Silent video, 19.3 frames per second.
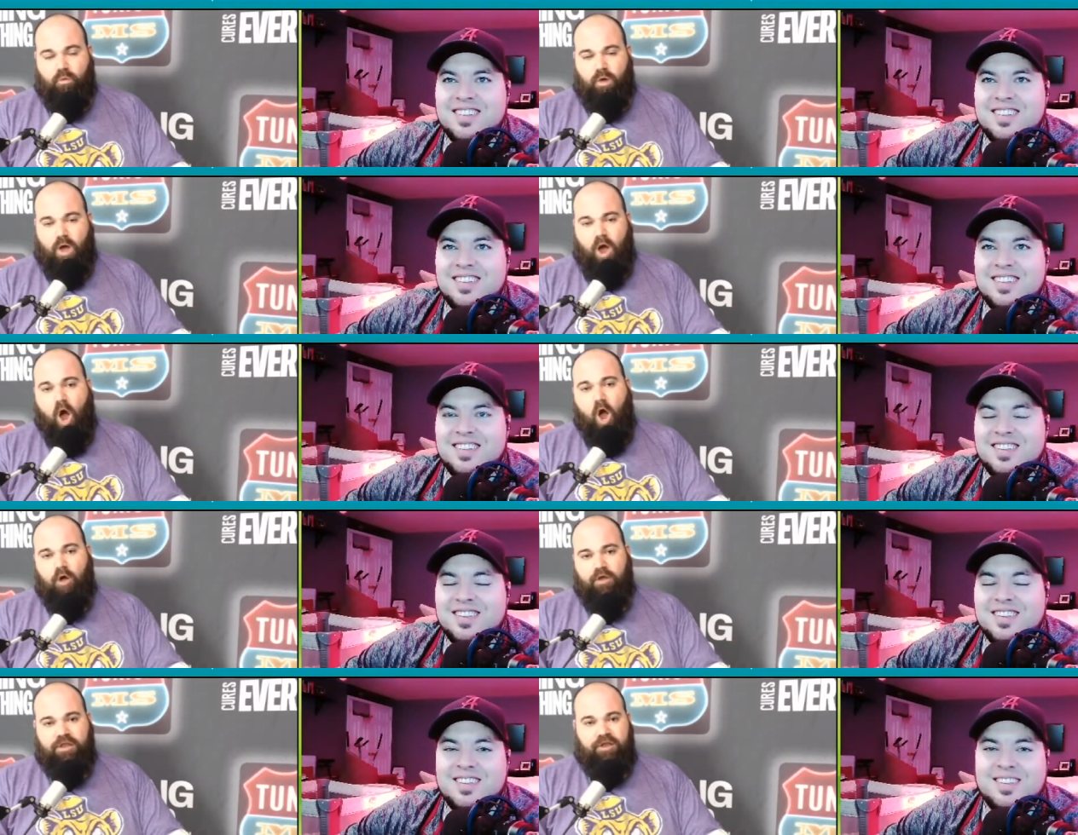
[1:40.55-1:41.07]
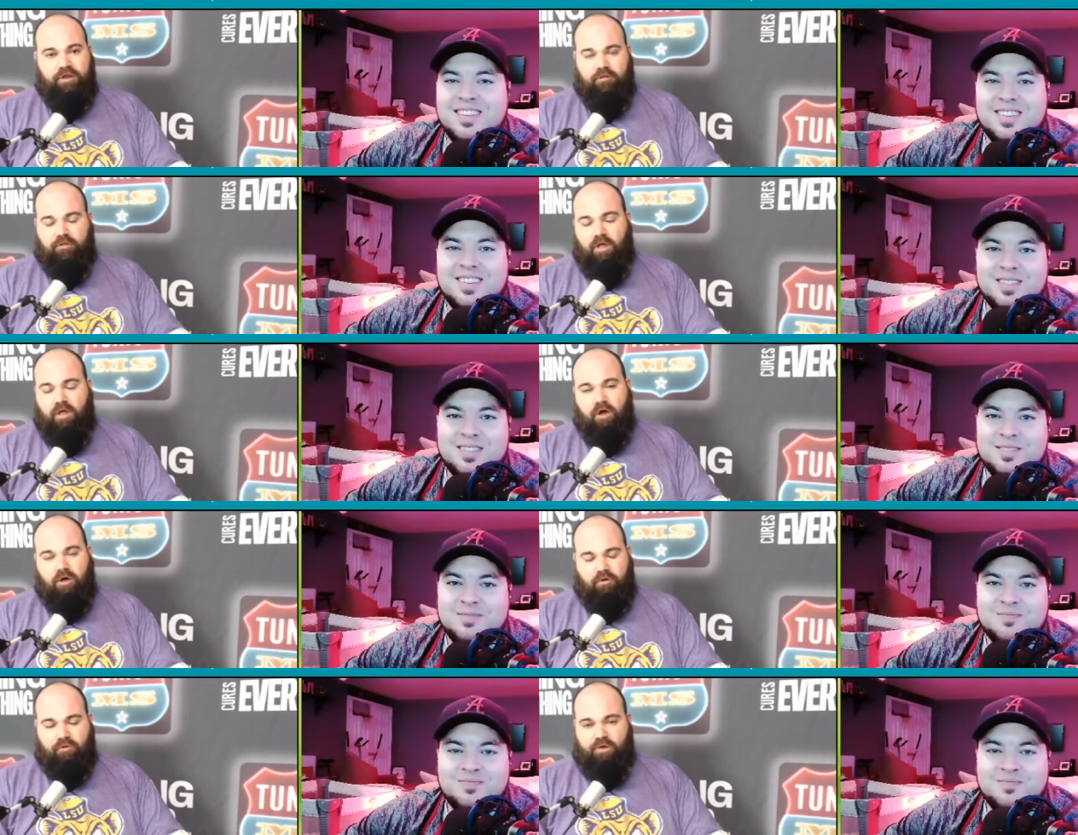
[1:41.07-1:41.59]
Speaker 1: all year
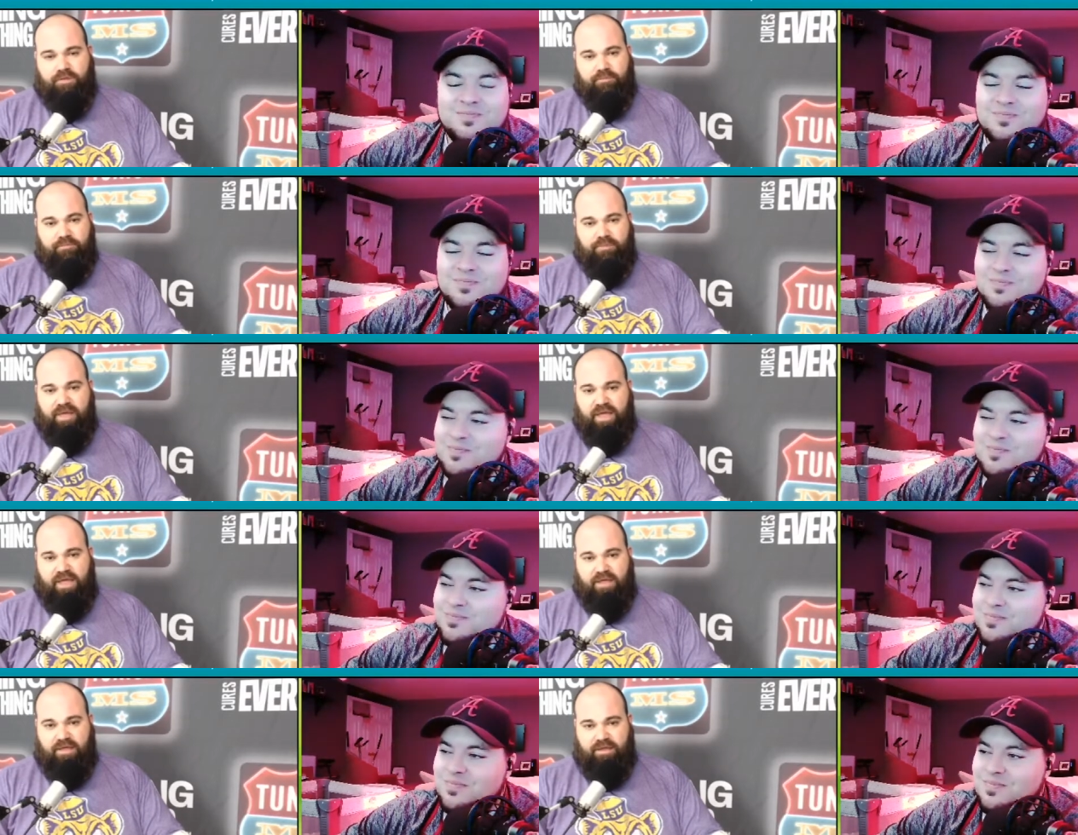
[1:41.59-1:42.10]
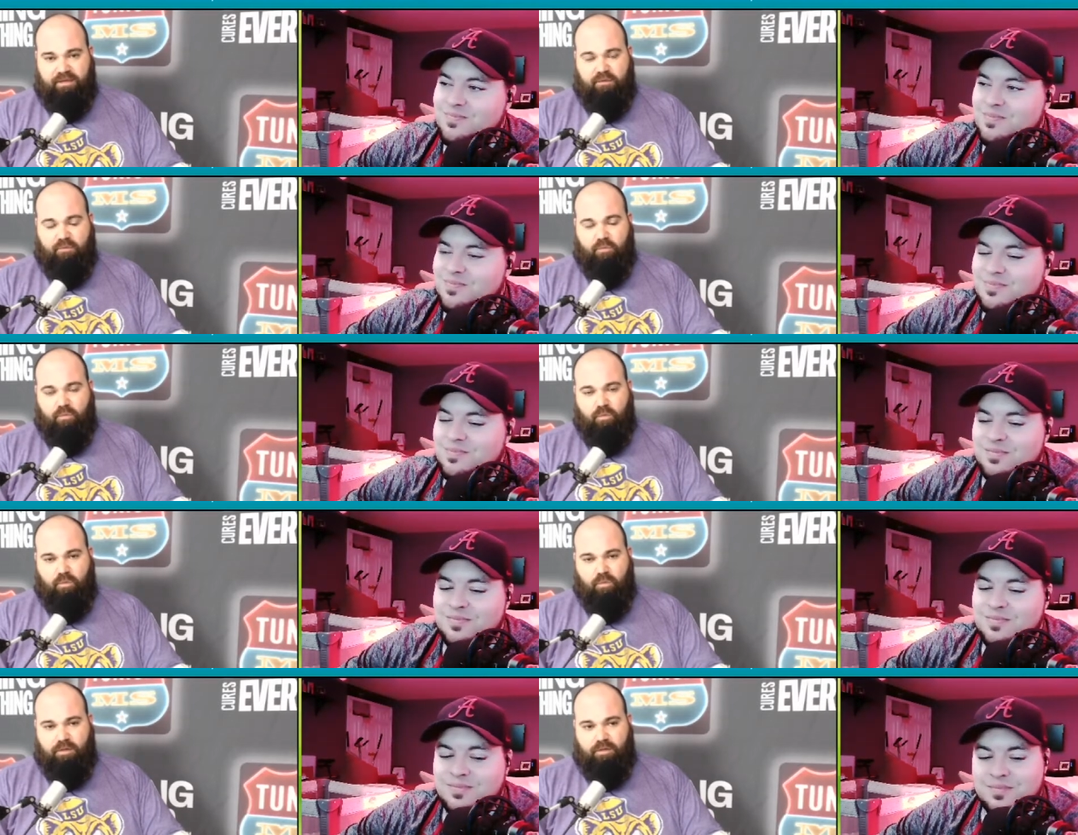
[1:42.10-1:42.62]
long, Green Bay,
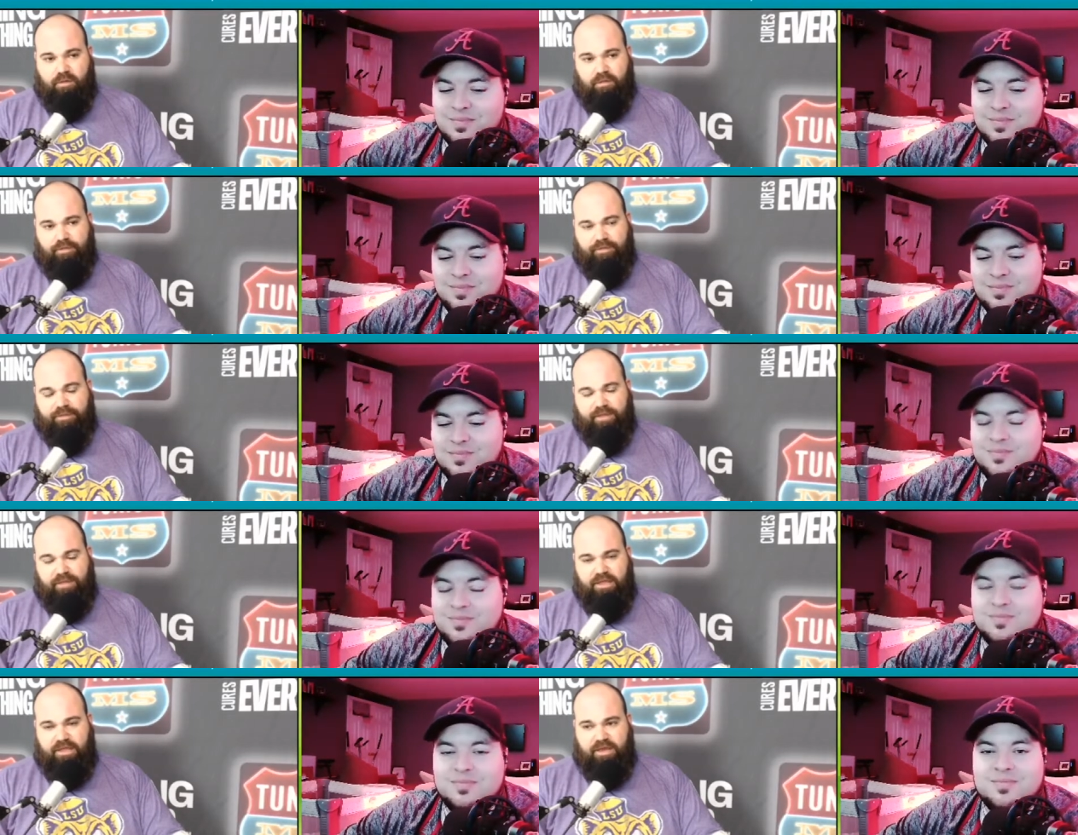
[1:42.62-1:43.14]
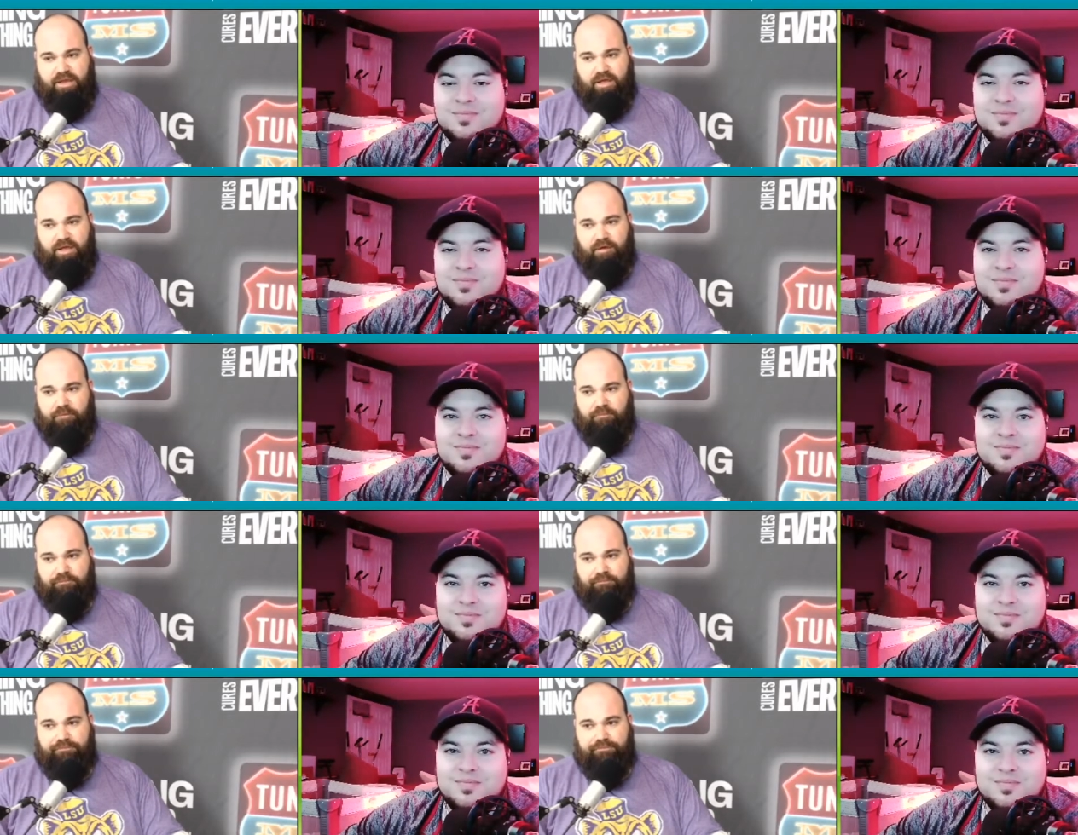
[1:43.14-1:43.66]
you
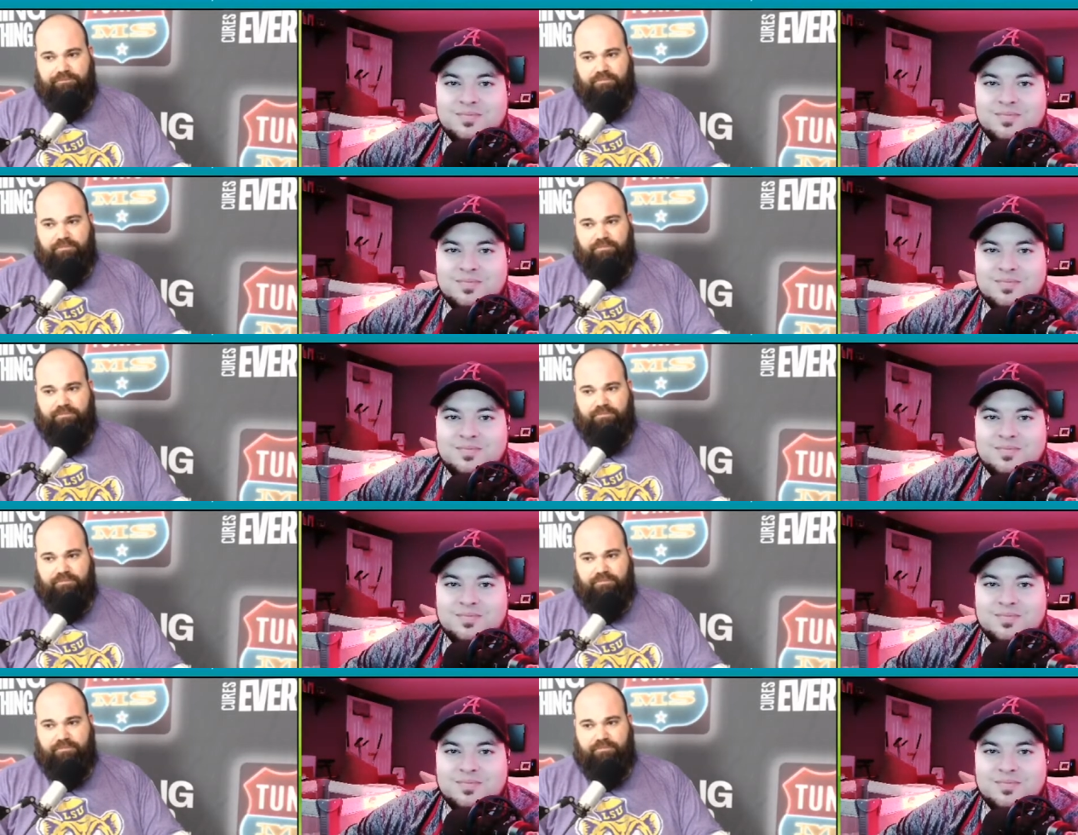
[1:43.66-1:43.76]
know,